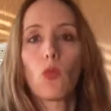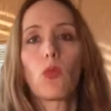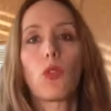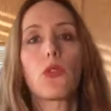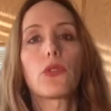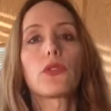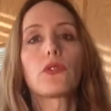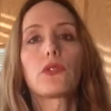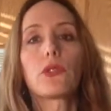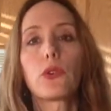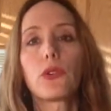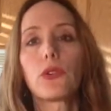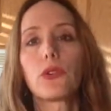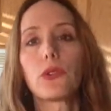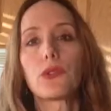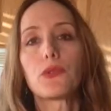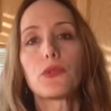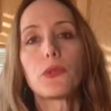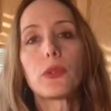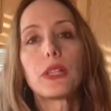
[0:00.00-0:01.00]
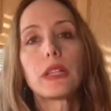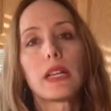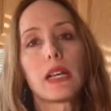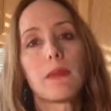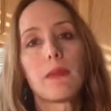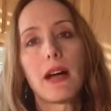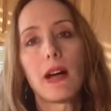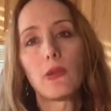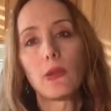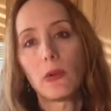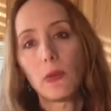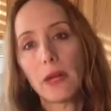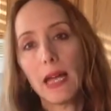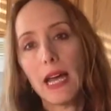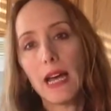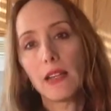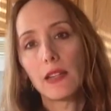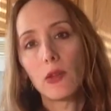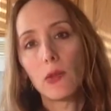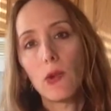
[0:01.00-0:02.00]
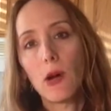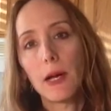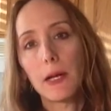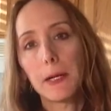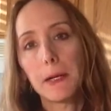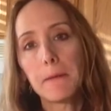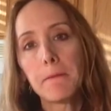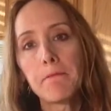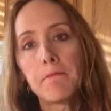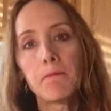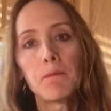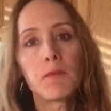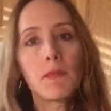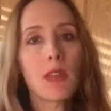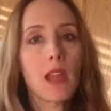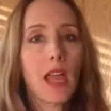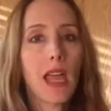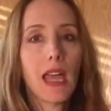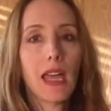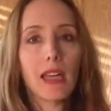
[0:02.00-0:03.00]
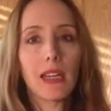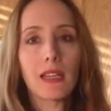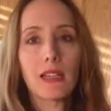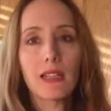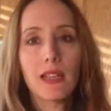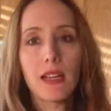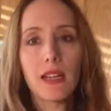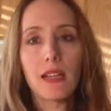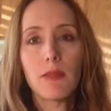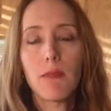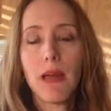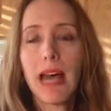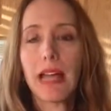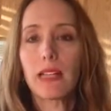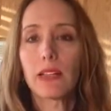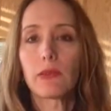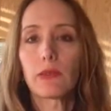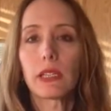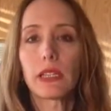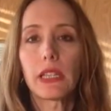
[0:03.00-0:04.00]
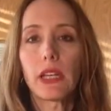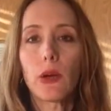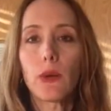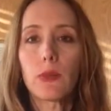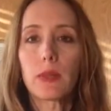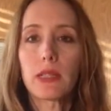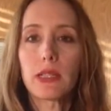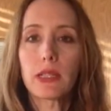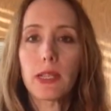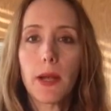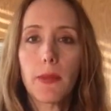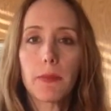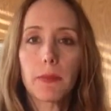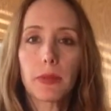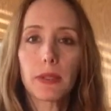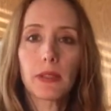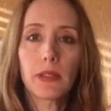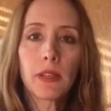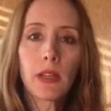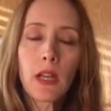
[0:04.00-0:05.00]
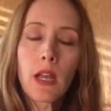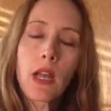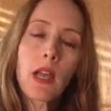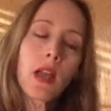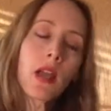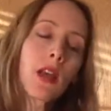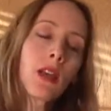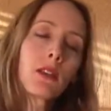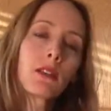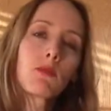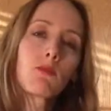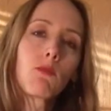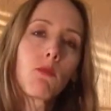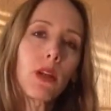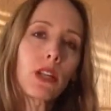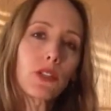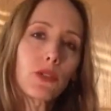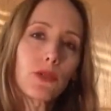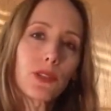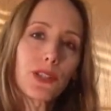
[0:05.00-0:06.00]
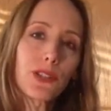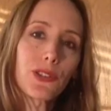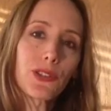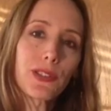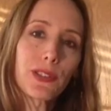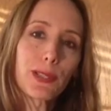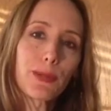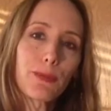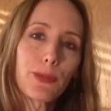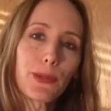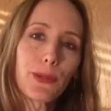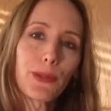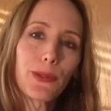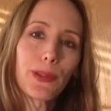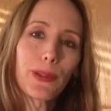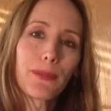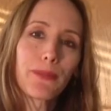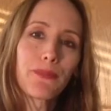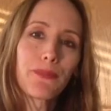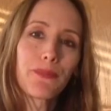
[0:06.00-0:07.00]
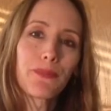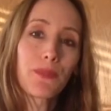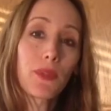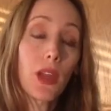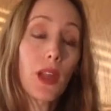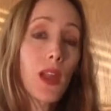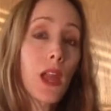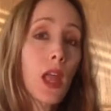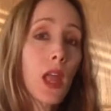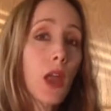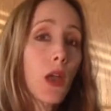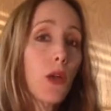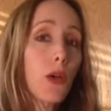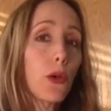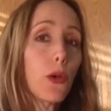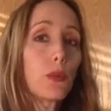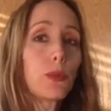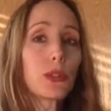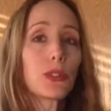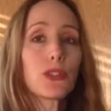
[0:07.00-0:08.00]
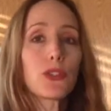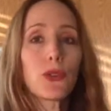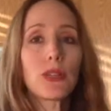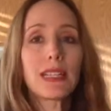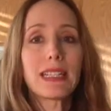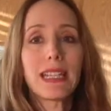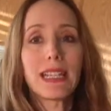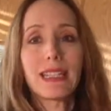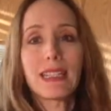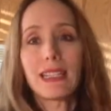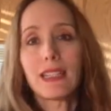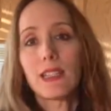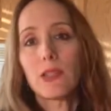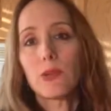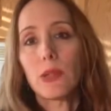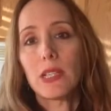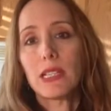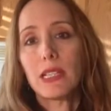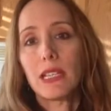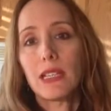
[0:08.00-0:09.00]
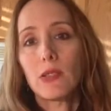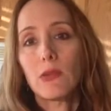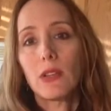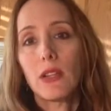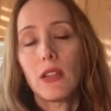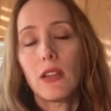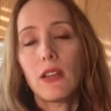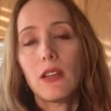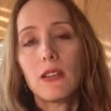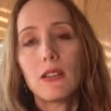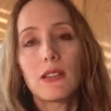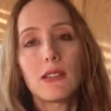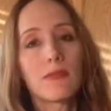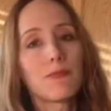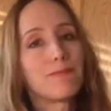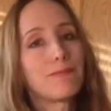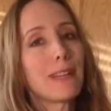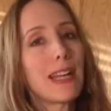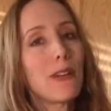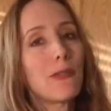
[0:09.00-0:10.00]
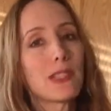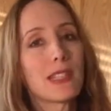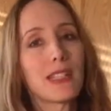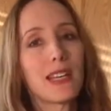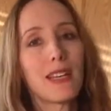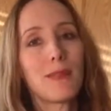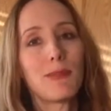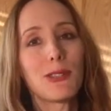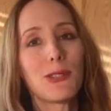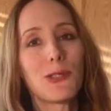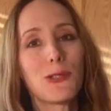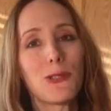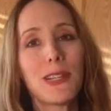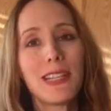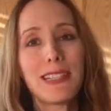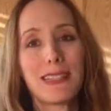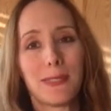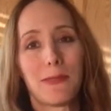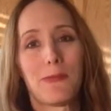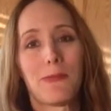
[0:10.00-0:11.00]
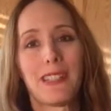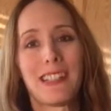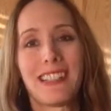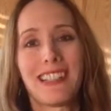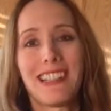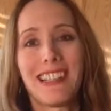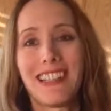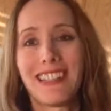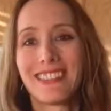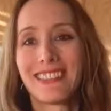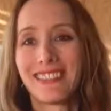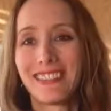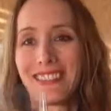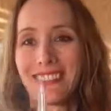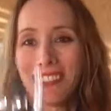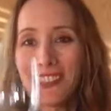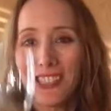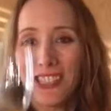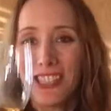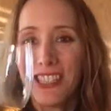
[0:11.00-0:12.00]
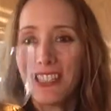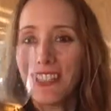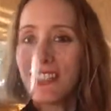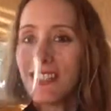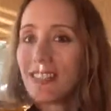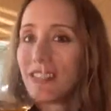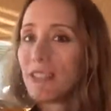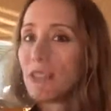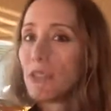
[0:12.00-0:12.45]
Those floral notes really come out when we add the water, and the palate really opens up and much richer and smooth. I hope you enjoyed tasting these whiskeys with us. Now it's time to drink some whiskey. Cheers.